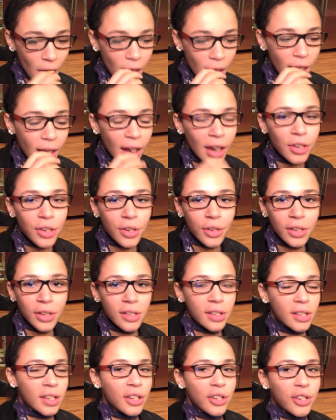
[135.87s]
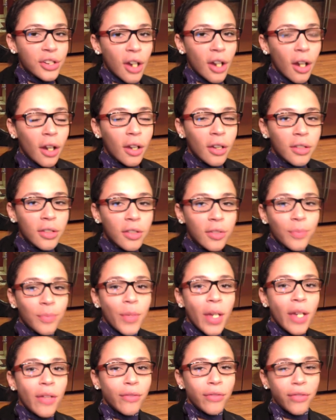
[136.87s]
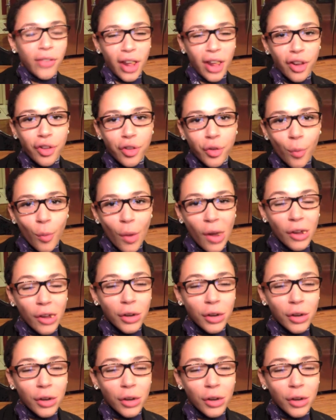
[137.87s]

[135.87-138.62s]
And you can see sharks and fish while